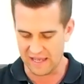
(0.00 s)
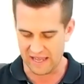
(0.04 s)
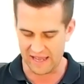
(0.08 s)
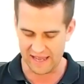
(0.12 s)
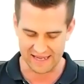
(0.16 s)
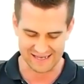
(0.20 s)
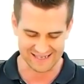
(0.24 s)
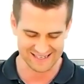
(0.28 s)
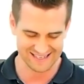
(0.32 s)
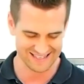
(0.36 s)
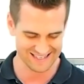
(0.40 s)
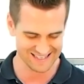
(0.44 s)

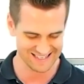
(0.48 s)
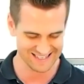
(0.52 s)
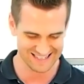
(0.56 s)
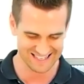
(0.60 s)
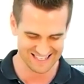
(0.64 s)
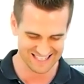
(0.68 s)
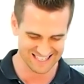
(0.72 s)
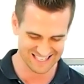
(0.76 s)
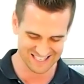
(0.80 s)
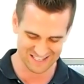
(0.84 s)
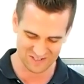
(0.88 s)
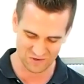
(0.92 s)
at
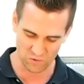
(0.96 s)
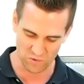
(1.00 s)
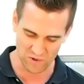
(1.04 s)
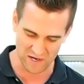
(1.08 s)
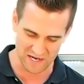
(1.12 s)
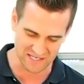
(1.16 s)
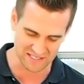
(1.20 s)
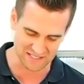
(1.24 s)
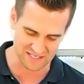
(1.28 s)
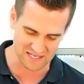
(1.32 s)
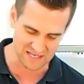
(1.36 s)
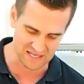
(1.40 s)

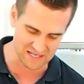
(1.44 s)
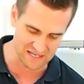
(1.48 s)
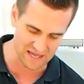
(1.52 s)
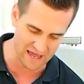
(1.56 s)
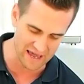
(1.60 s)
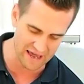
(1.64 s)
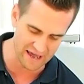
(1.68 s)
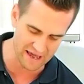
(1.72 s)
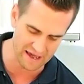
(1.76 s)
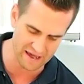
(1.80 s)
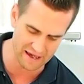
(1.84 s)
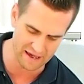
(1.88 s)
squeezing
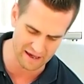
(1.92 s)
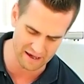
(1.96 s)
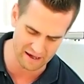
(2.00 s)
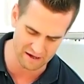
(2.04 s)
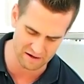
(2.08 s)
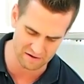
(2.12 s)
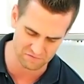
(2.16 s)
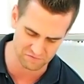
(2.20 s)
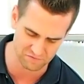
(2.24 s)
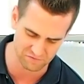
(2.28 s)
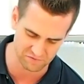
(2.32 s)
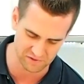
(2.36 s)

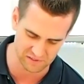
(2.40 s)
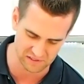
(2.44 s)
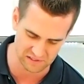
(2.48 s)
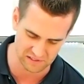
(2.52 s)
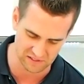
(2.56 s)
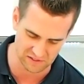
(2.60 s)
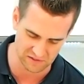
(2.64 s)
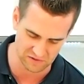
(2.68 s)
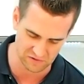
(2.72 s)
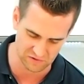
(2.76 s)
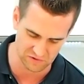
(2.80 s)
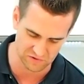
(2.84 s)
every
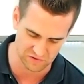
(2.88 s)
little